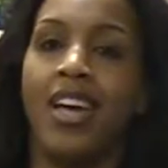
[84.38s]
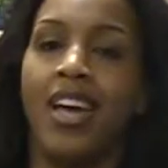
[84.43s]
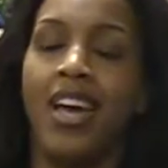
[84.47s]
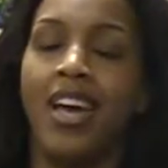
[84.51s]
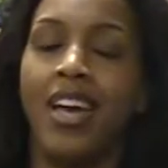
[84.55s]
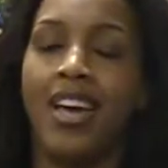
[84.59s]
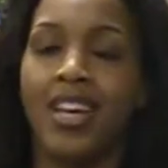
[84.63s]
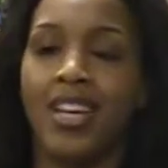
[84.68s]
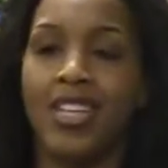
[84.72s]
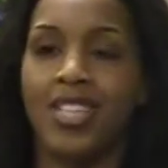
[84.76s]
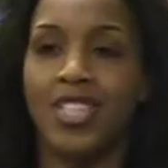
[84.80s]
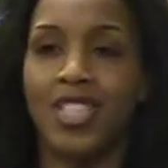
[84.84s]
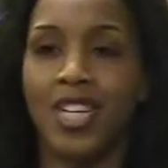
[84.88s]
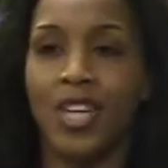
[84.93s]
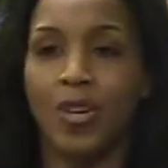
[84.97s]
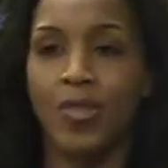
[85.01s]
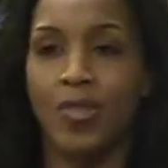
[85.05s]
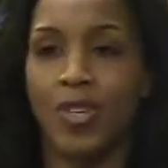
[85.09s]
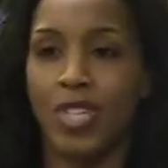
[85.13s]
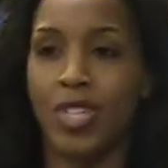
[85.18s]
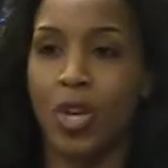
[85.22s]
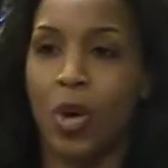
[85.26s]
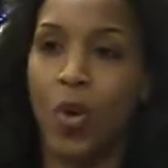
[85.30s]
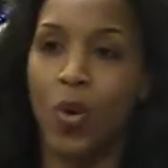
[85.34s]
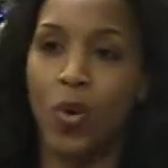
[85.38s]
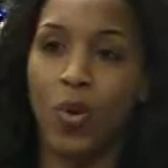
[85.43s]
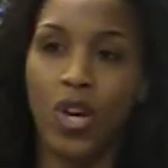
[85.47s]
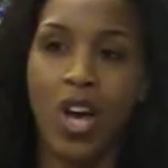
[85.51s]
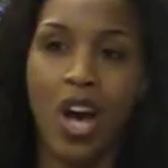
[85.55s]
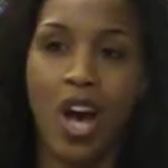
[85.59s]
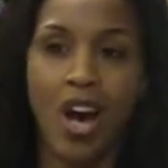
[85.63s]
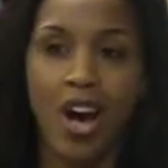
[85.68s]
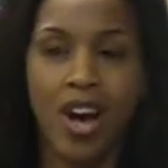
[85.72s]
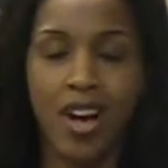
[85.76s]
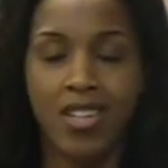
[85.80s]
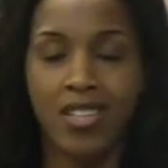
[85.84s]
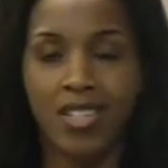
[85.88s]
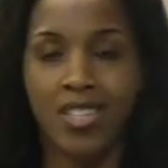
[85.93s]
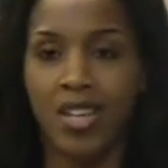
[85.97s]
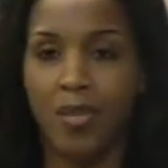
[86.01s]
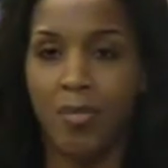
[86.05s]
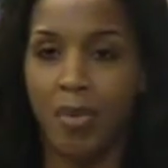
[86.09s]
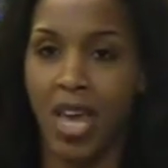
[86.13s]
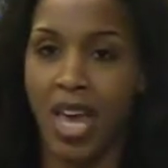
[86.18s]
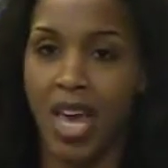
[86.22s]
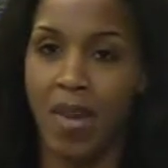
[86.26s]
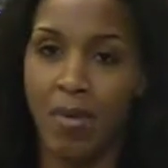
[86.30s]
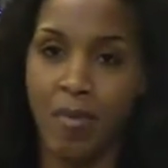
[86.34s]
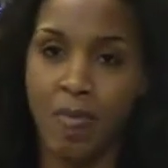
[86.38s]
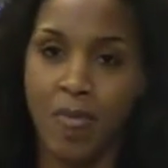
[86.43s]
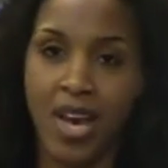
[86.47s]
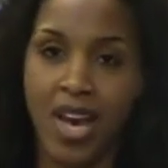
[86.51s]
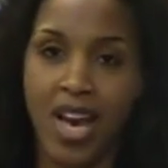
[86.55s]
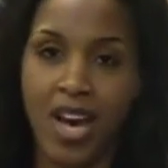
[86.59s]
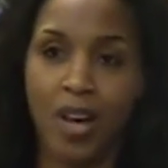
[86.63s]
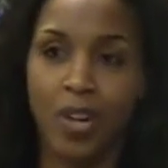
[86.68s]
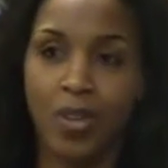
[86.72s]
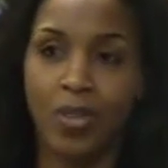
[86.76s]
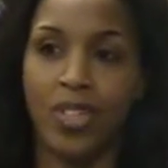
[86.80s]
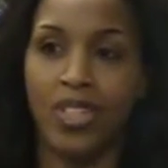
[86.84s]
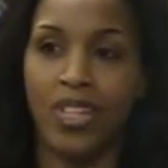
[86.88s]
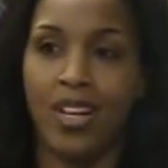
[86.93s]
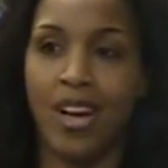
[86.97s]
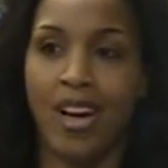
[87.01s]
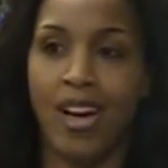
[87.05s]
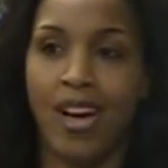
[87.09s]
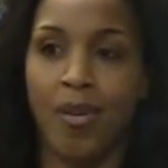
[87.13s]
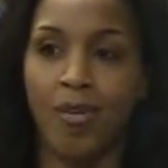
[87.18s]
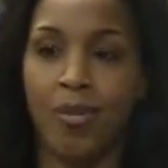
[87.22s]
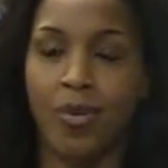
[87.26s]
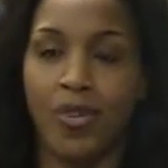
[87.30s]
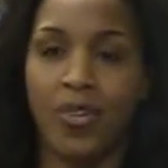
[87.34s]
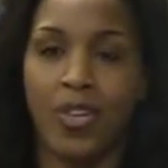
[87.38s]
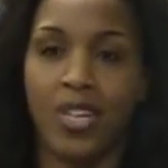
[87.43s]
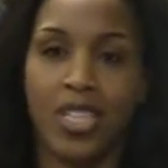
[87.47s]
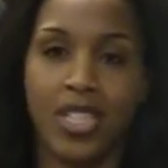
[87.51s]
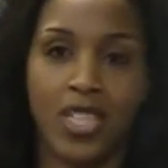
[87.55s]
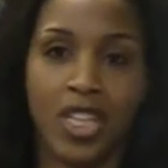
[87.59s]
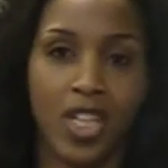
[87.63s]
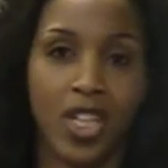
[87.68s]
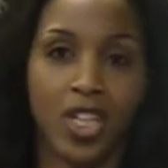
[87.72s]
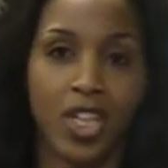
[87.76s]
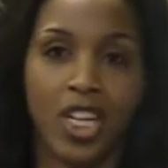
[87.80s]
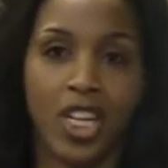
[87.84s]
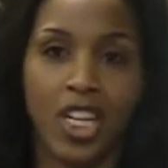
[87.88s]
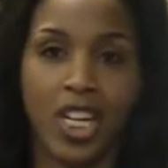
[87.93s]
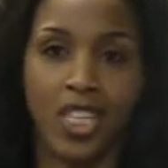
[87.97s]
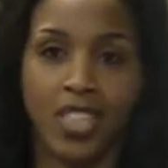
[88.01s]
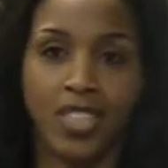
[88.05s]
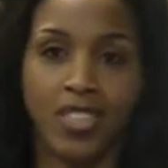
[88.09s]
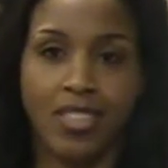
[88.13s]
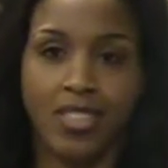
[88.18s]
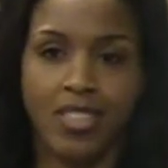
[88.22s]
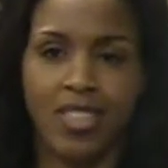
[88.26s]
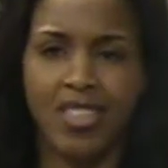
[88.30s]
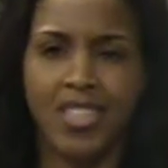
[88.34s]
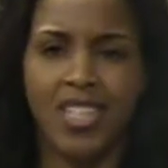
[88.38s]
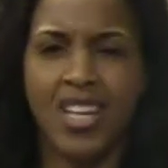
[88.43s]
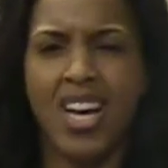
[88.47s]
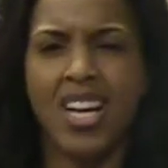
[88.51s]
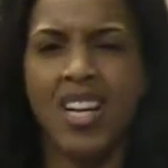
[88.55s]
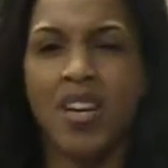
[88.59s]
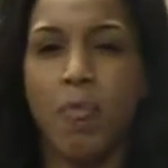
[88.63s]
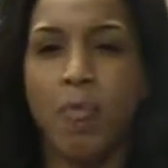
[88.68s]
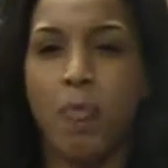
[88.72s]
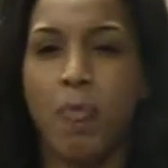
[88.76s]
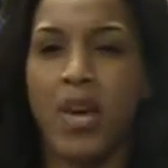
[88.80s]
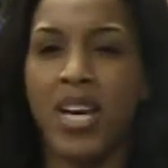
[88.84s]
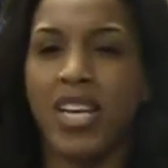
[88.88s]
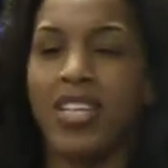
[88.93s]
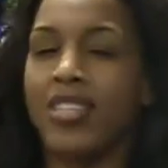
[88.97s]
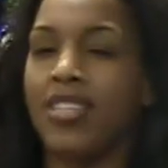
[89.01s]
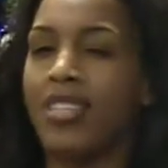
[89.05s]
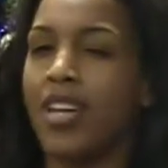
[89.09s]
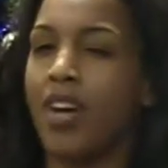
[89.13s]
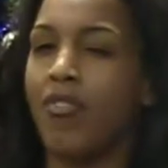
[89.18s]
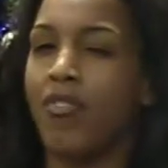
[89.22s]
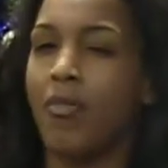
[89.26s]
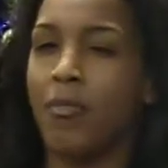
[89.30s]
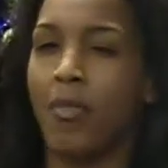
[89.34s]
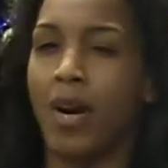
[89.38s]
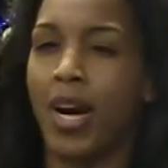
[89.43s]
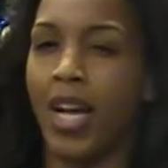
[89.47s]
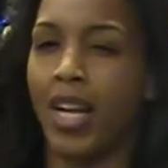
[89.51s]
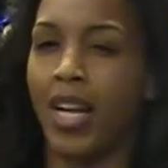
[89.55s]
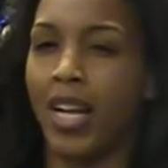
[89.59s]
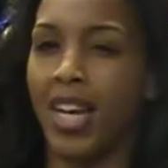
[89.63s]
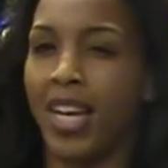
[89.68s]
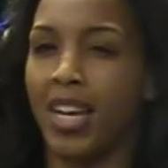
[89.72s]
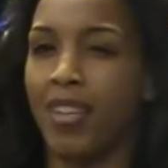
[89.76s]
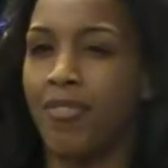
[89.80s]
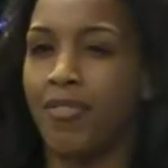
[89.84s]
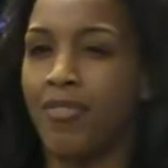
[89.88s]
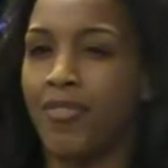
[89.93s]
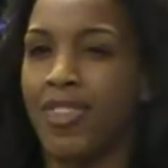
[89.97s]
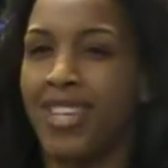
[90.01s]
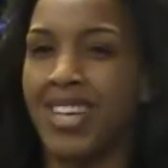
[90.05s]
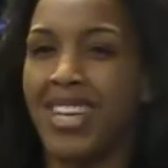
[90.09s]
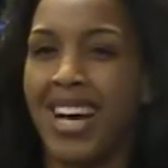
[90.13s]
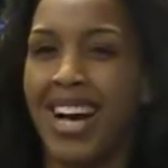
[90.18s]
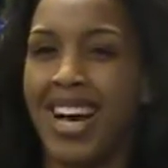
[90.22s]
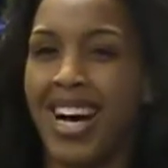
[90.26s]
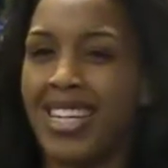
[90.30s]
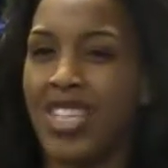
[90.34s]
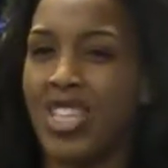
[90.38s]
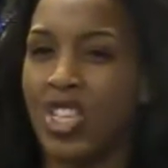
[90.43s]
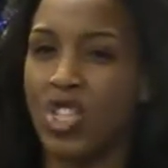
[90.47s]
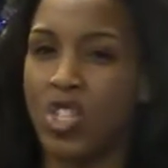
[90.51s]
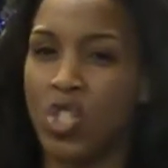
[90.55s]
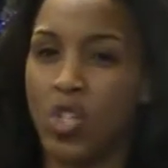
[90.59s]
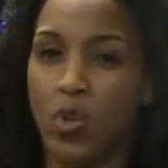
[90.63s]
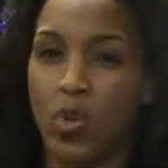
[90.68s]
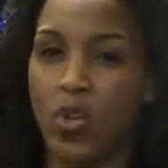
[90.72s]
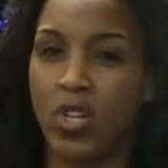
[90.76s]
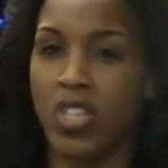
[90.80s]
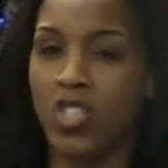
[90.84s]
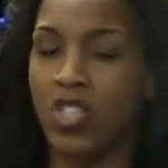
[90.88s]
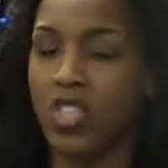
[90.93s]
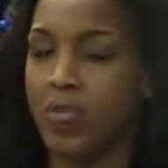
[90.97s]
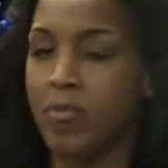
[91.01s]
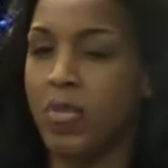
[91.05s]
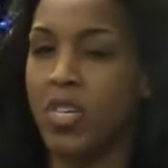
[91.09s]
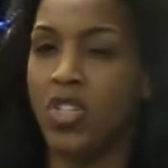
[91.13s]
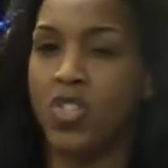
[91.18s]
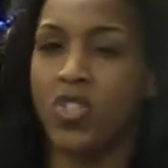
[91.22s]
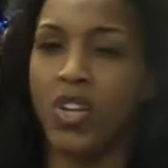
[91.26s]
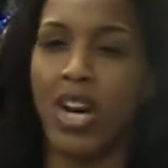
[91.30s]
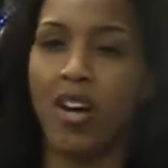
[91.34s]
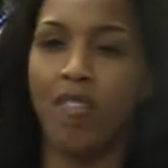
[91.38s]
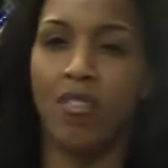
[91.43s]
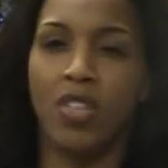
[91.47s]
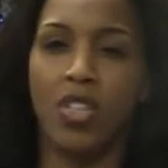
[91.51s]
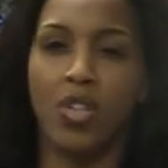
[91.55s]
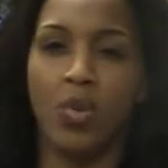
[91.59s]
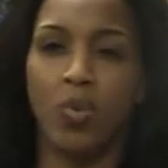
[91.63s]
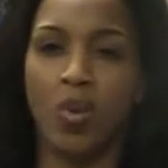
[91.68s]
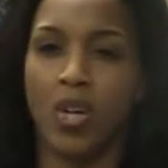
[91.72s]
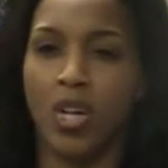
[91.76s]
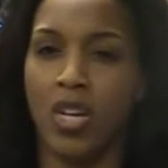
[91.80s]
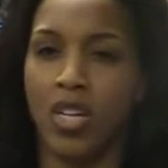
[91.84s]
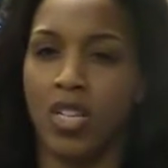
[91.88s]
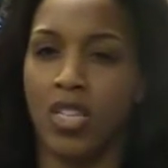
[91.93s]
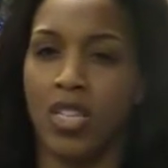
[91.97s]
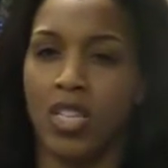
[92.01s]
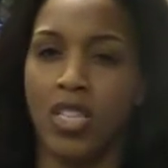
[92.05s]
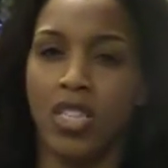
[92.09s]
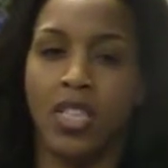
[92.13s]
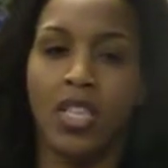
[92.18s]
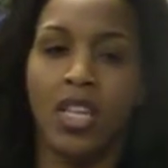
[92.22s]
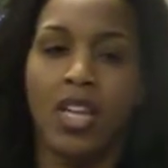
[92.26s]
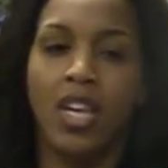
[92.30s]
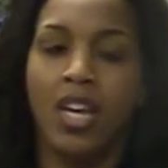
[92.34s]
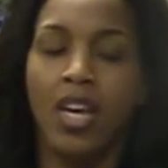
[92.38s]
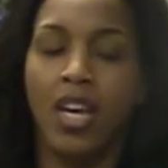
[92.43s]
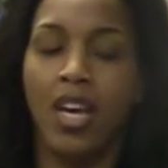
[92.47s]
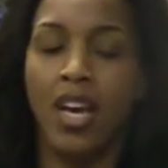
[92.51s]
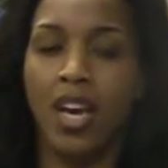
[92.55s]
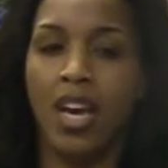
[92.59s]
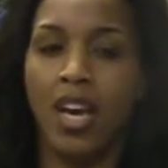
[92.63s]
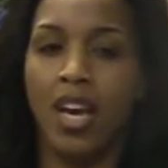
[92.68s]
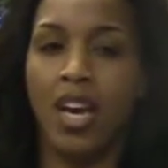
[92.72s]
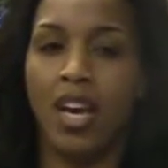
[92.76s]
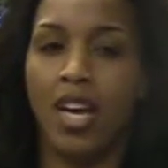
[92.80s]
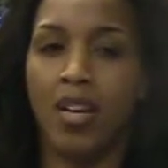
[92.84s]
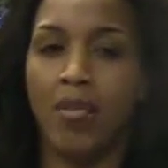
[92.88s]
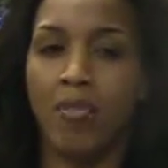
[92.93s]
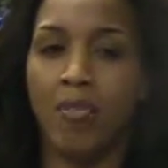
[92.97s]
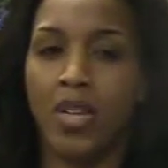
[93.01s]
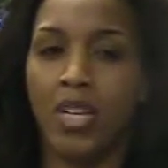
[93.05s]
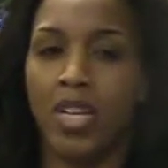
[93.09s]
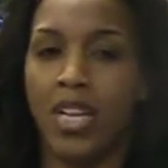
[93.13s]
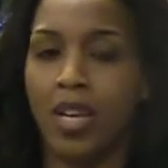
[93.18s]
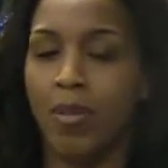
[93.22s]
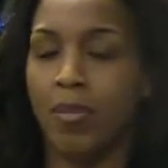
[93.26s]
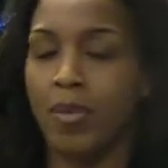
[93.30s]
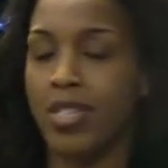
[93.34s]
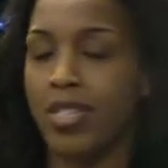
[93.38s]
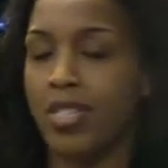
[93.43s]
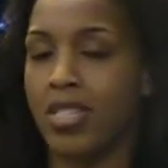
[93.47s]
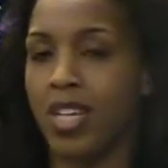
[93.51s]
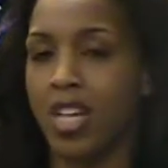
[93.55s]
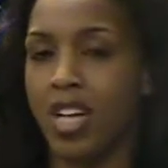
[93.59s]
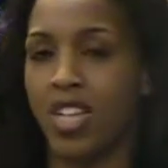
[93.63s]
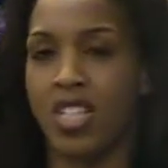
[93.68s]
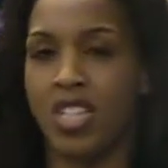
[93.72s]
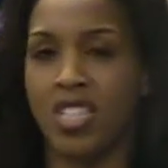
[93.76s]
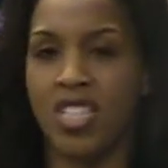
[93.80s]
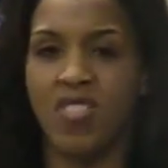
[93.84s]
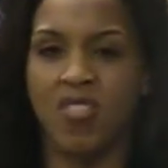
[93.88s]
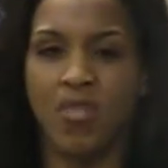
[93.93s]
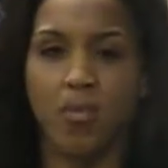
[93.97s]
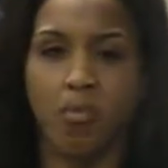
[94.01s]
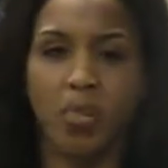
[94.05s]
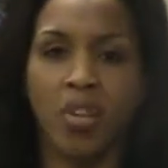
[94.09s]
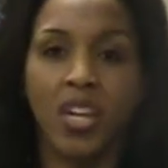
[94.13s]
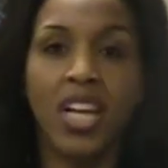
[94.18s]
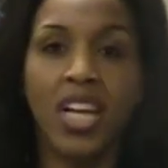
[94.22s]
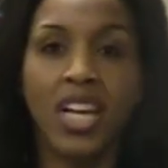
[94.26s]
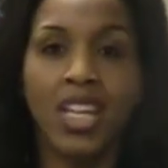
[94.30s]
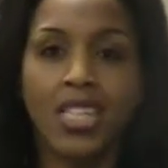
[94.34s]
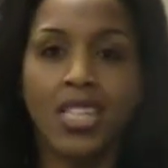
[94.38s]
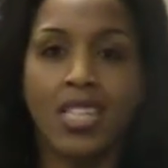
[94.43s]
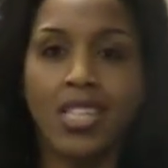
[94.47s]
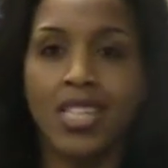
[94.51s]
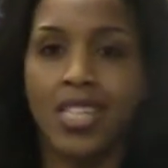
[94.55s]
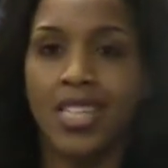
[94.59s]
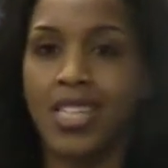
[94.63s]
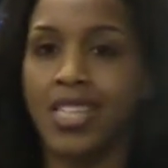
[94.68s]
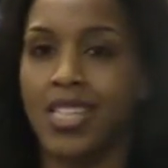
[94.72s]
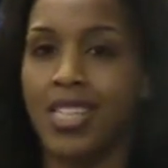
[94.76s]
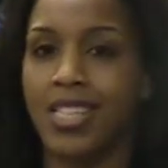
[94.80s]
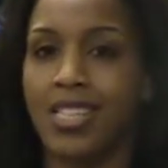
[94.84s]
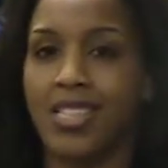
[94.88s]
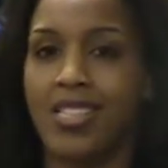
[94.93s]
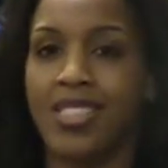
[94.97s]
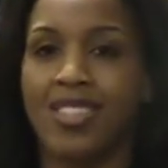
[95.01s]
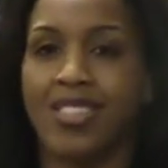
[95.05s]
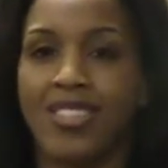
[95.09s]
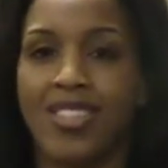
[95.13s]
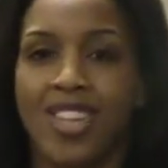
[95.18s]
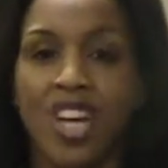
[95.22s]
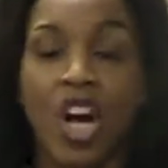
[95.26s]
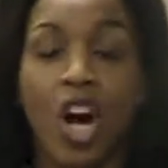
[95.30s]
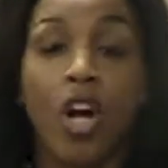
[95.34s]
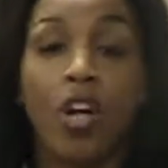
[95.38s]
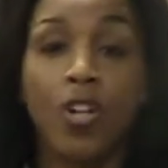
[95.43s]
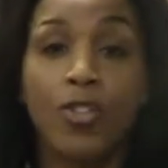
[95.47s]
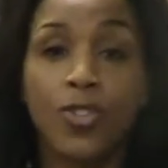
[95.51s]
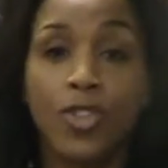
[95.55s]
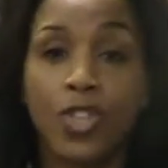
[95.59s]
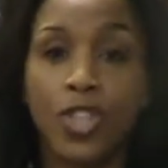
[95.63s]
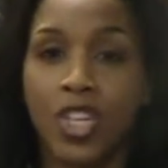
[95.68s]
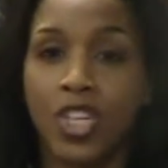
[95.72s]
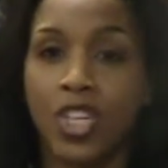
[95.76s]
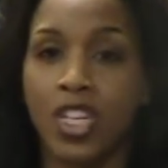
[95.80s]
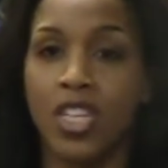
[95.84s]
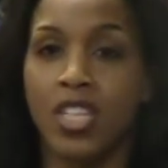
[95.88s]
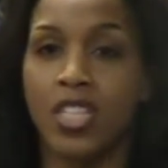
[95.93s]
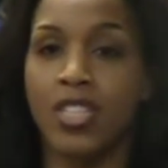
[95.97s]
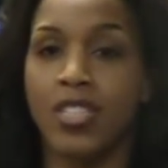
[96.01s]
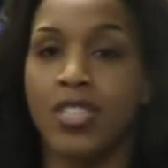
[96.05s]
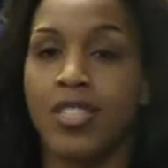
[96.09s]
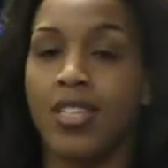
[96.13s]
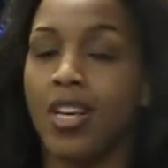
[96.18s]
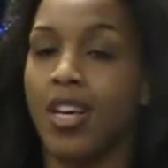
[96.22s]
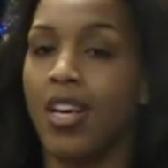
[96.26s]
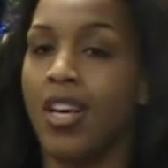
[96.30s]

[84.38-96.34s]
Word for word: and so this whole concept came about, um, Little Girl. It's kind of based off of my life, kind of, sort of, just me traveling the world and, and being able to see all these different places, cultures,